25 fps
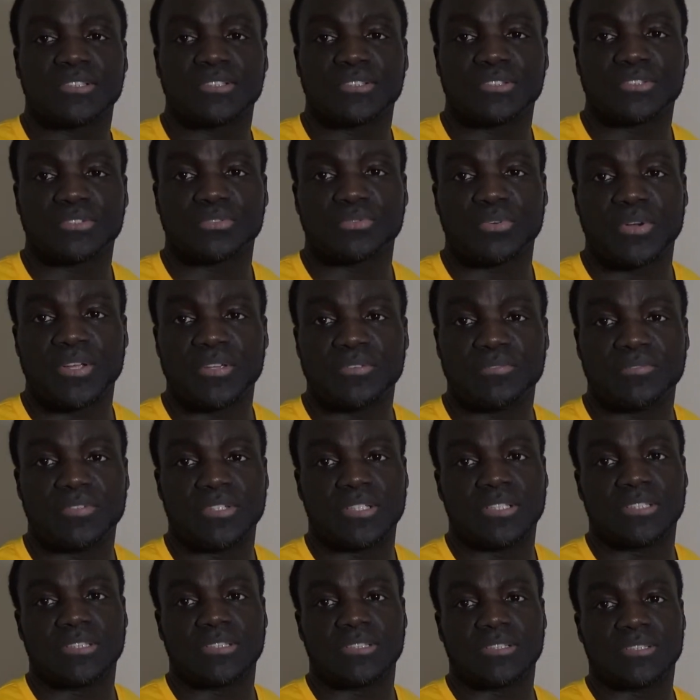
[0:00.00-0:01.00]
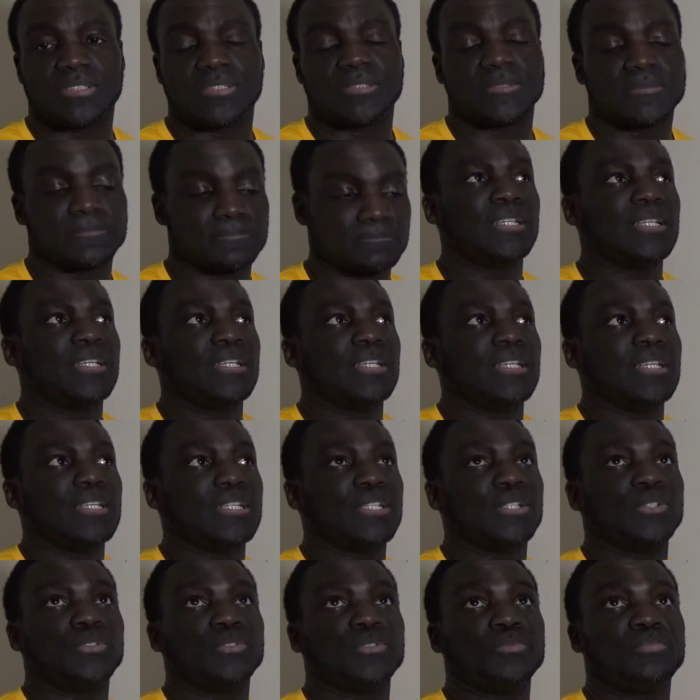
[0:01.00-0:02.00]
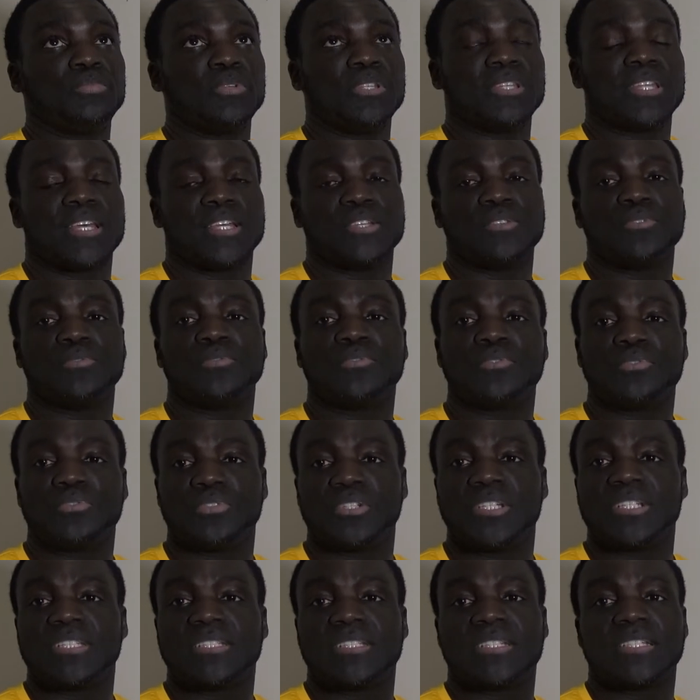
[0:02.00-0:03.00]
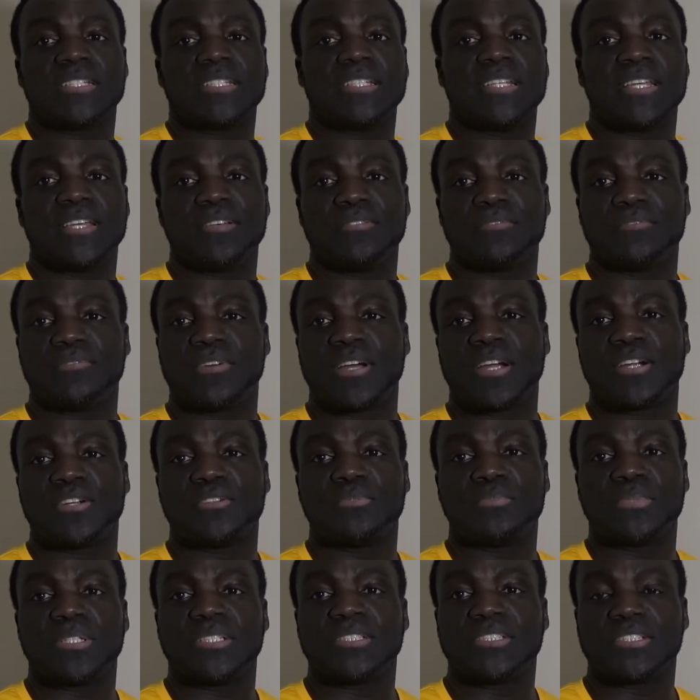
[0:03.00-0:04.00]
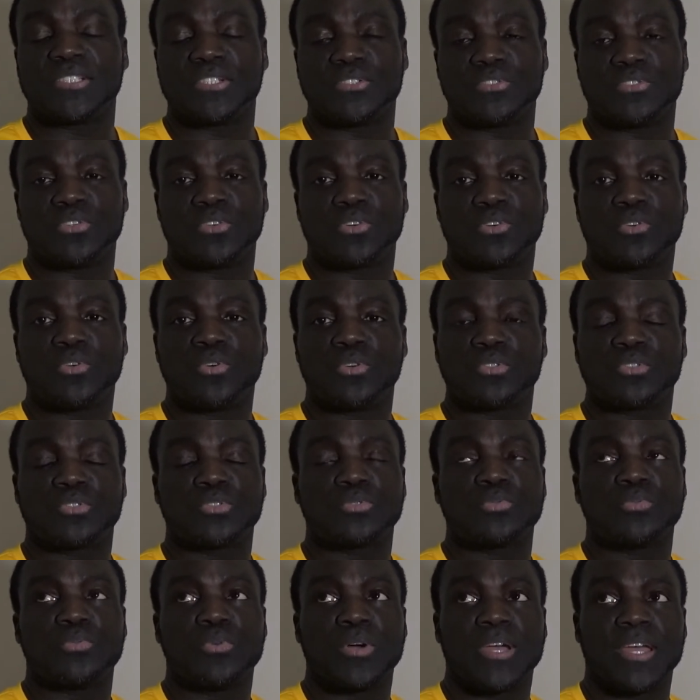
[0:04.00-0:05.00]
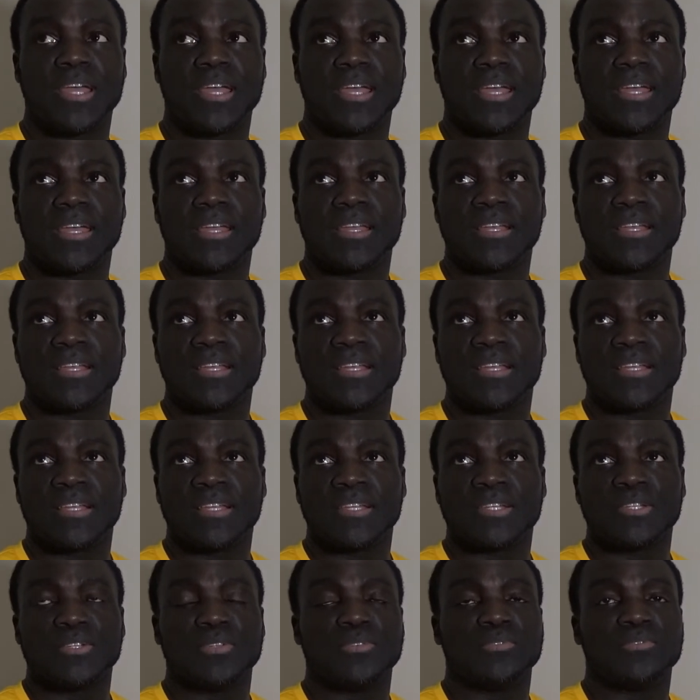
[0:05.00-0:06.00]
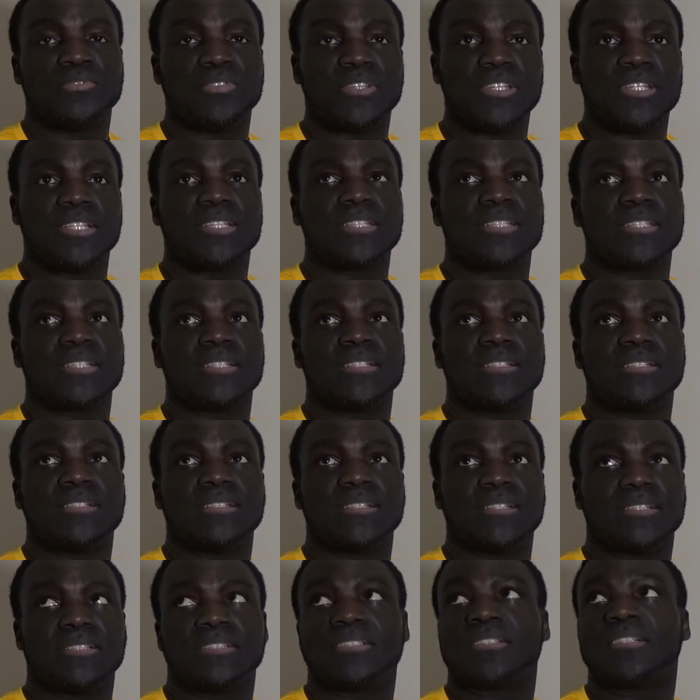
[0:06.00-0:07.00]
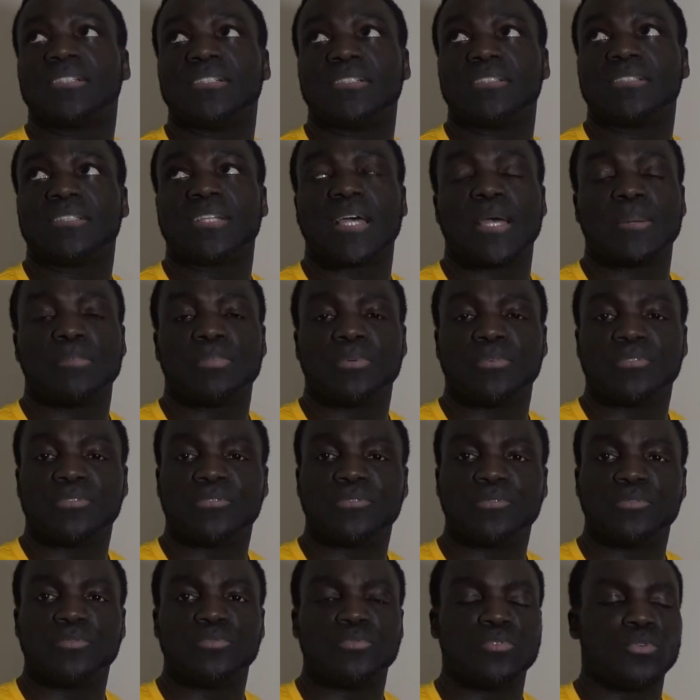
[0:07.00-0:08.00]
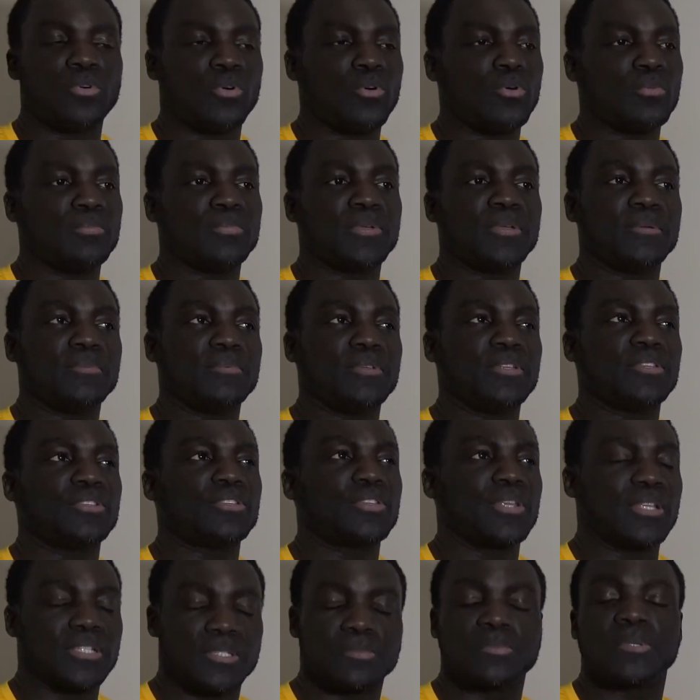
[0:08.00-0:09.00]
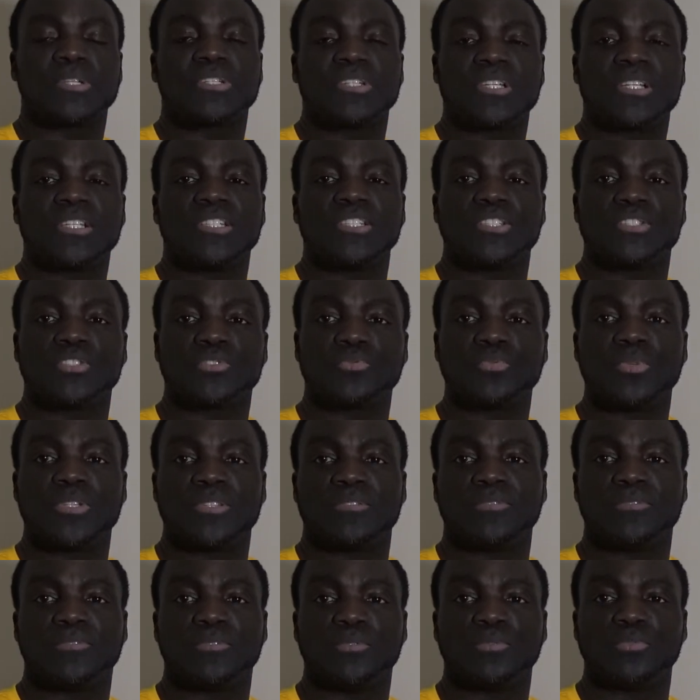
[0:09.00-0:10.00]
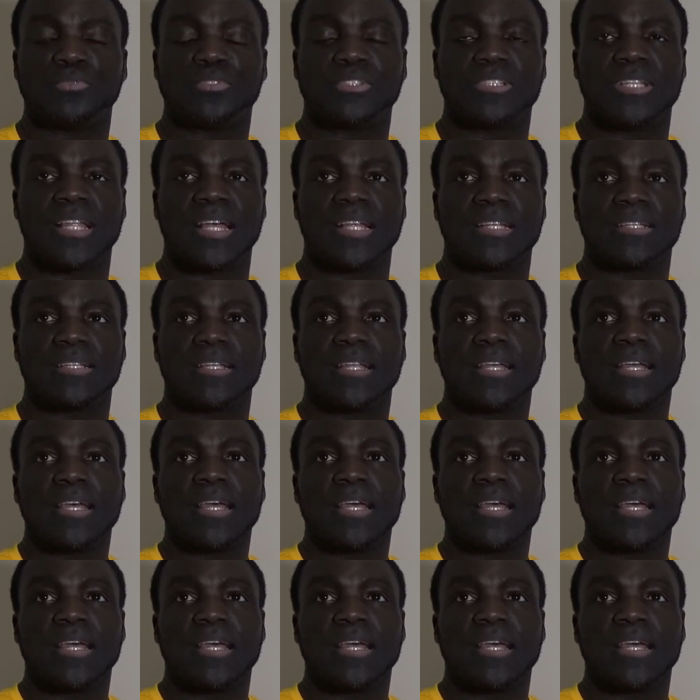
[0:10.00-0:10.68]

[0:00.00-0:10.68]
cravings. It could be that you've created the environment in your gut where you've eaten a certain type of food, or maybe especially sweet foods, that